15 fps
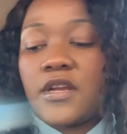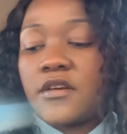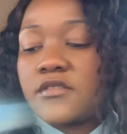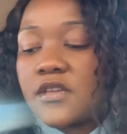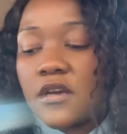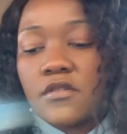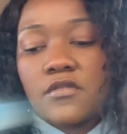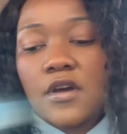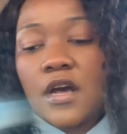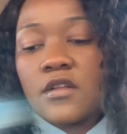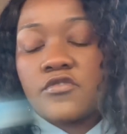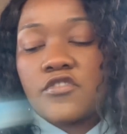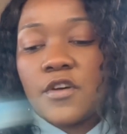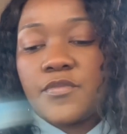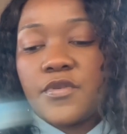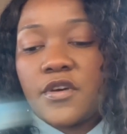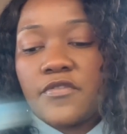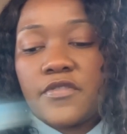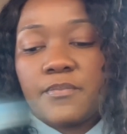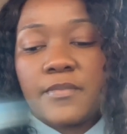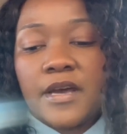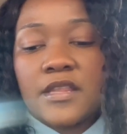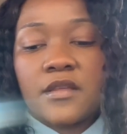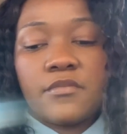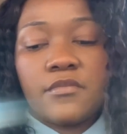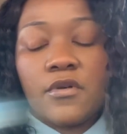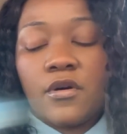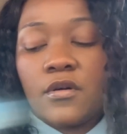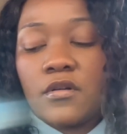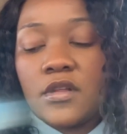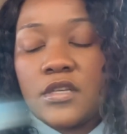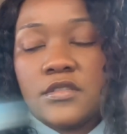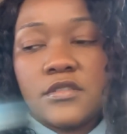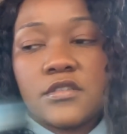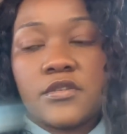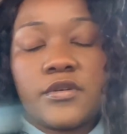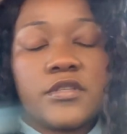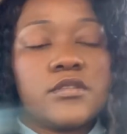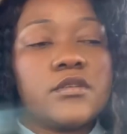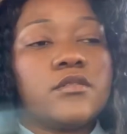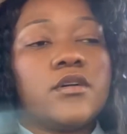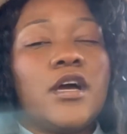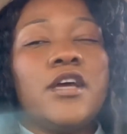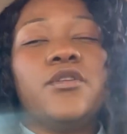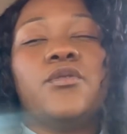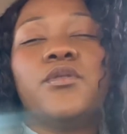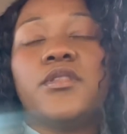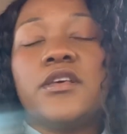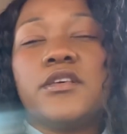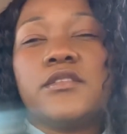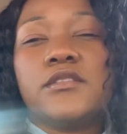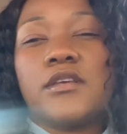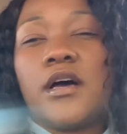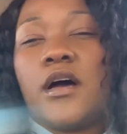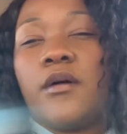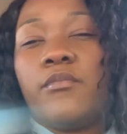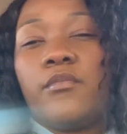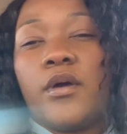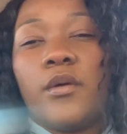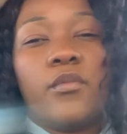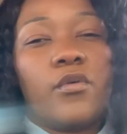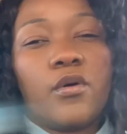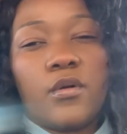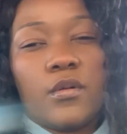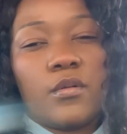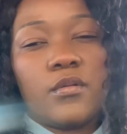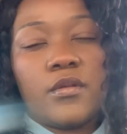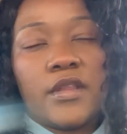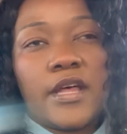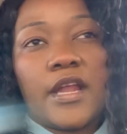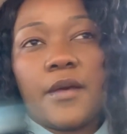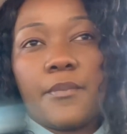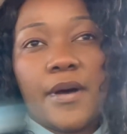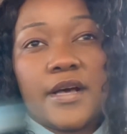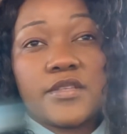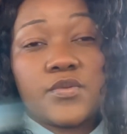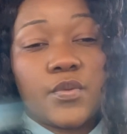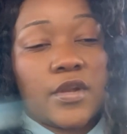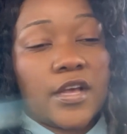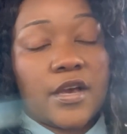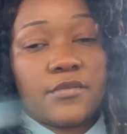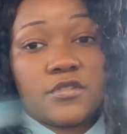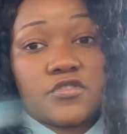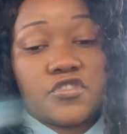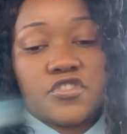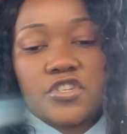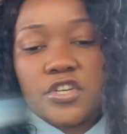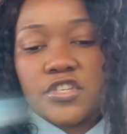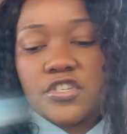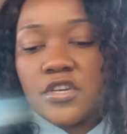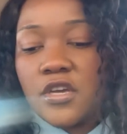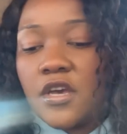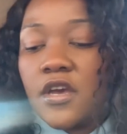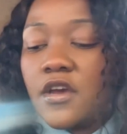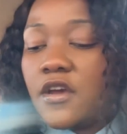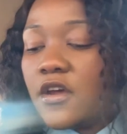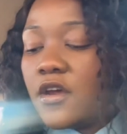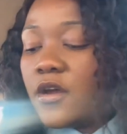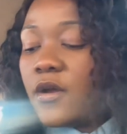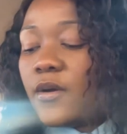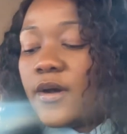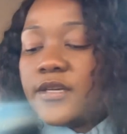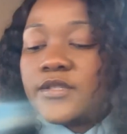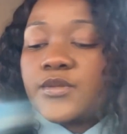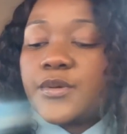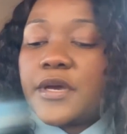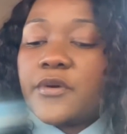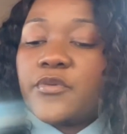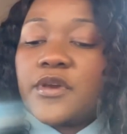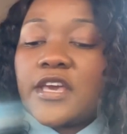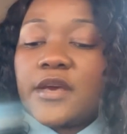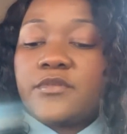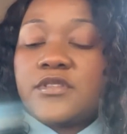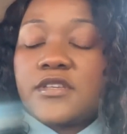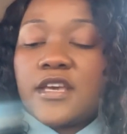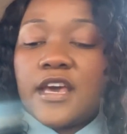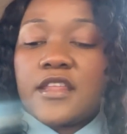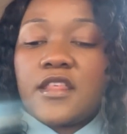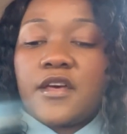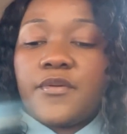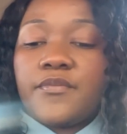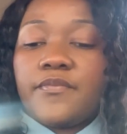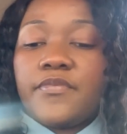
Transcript: I was like, oh no, I'll drop you off by the mall in Soweto. I know there's a mall that I pass when coming to church. Right, so yeah, we came together.